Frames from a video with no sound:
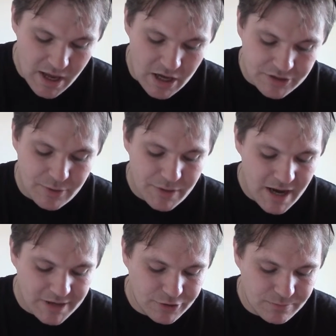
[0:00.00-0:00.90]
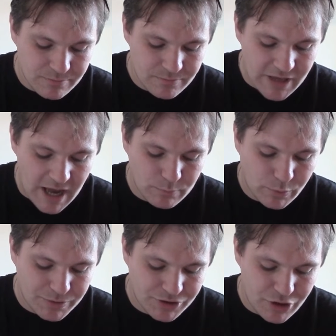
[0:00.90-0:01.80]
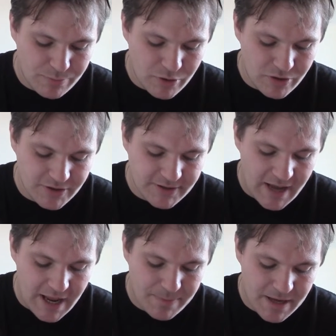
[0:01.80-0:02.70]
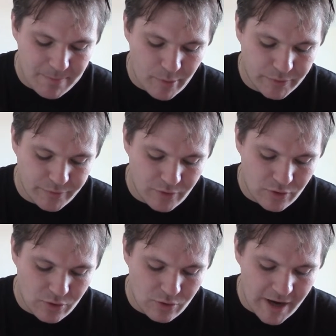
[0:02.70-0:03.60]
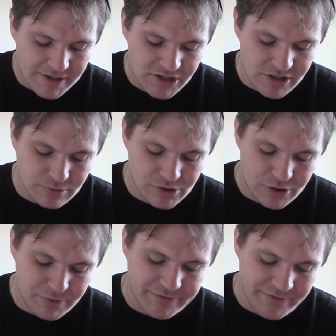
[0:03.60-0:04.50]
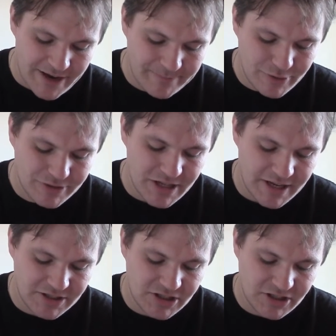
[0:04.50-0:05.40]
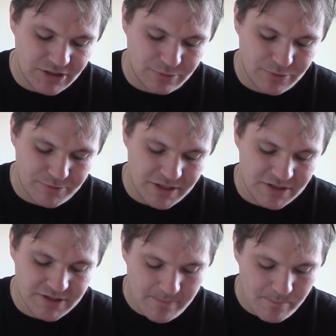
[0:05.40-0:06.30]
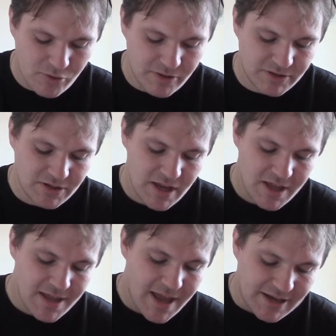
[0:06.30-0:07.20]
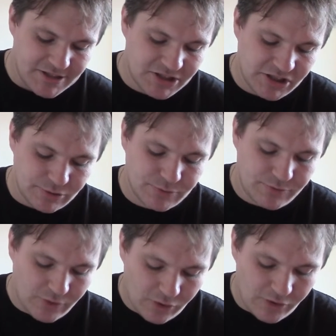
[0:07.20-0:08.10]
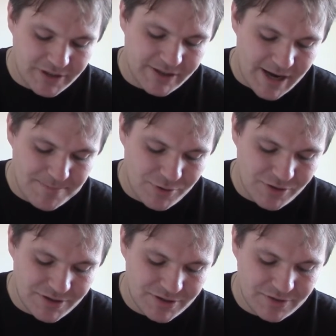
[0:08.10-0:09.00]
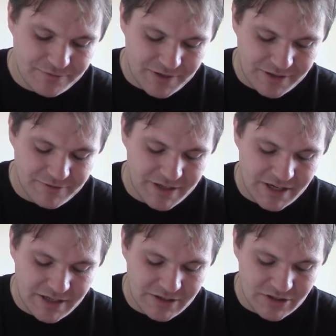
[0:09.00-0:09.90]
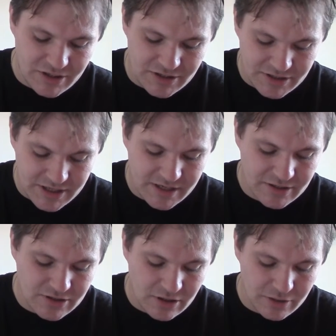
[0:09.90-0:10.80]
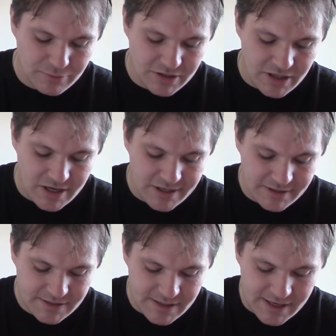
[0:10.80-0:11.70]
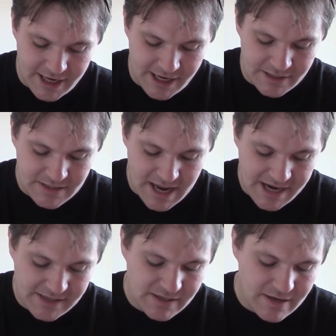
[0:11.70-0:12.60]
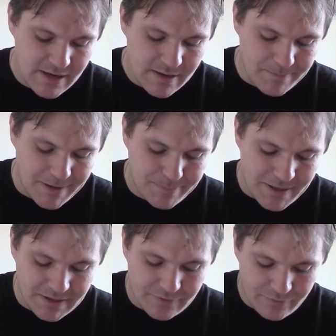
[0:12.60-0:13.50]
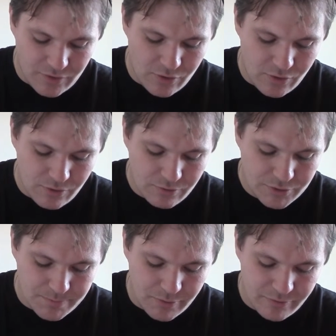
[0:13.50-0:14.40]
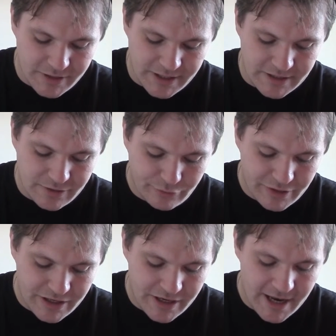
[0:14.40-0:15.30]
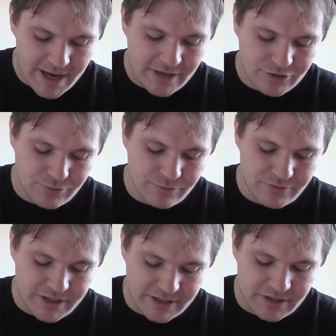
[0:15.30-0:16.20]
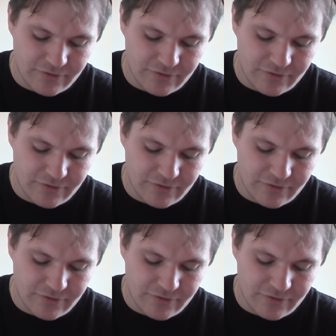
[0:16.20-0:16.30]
So the items: ammo is 2 points, AP ammo is 4, energy shields 2 is 5 points, energy shields 3 is 7 points, energy shields 4 is 9 points, frag grenades 6, hollow sight is 8, med pack is 4, smoke grenade is 3, and stun grenade is